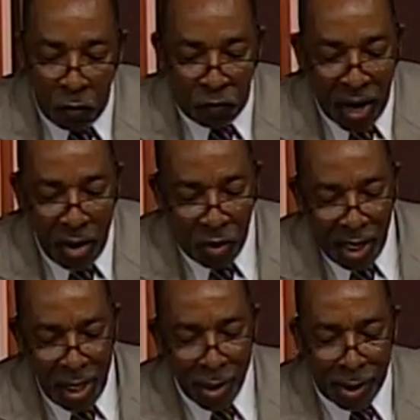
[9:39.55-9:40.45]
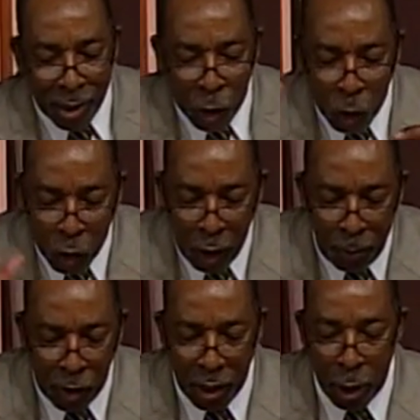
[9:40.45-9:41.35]
Faith is the
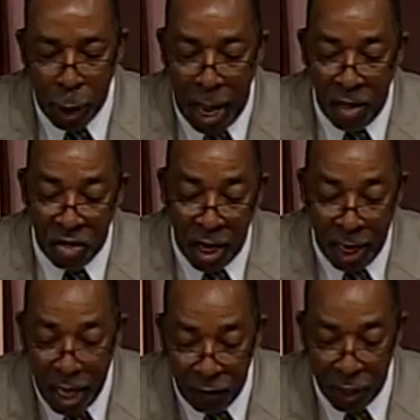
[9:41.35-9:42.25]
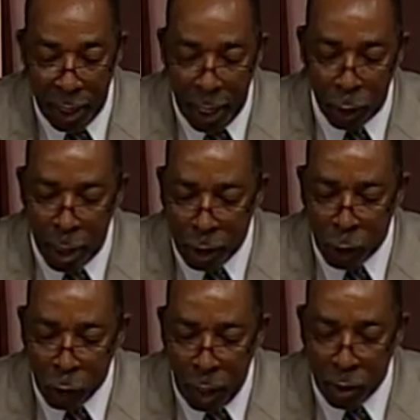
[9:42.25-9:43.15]
substance and the evidence. It's
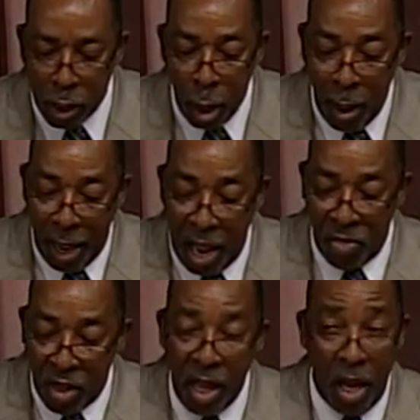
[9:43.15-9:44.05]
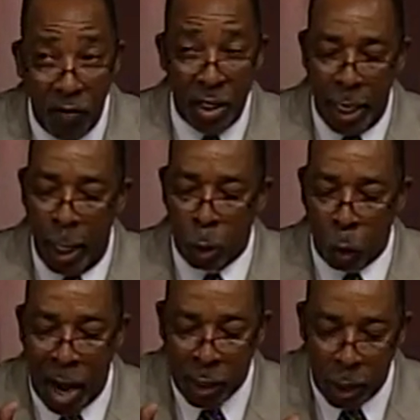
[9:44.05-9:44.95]
the substance and the evidence.
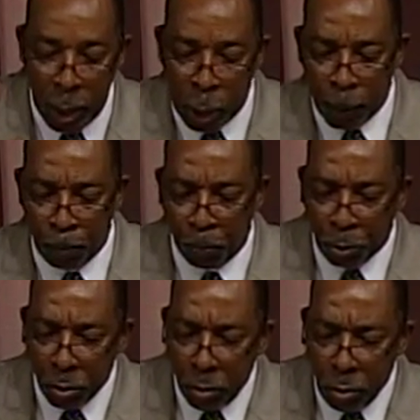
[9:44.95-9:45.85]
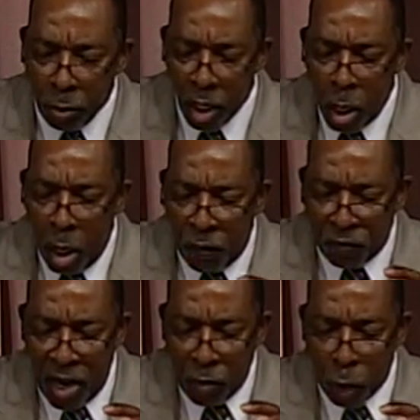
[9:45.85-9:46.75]
Watch this.
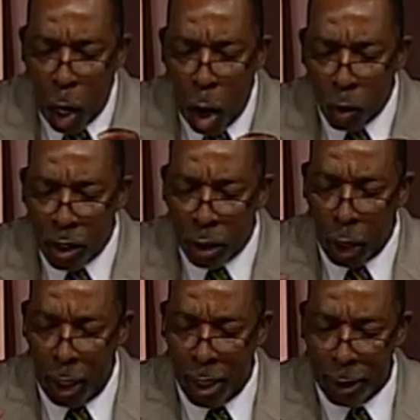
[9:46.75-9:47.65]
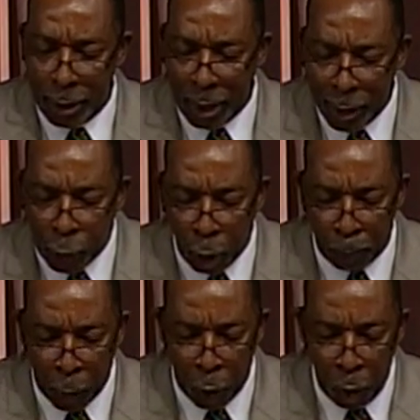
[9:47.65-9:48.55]
Faith causes the
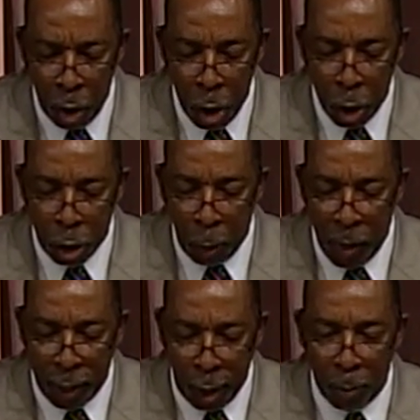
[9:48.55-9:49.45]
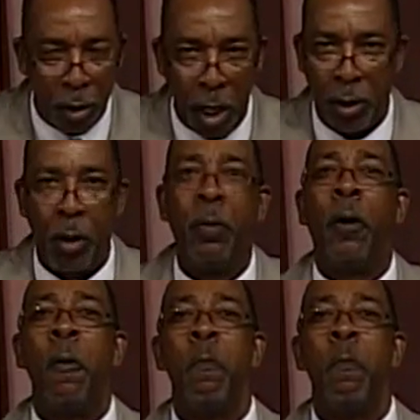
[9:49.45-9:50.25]
untouchable to become touchable.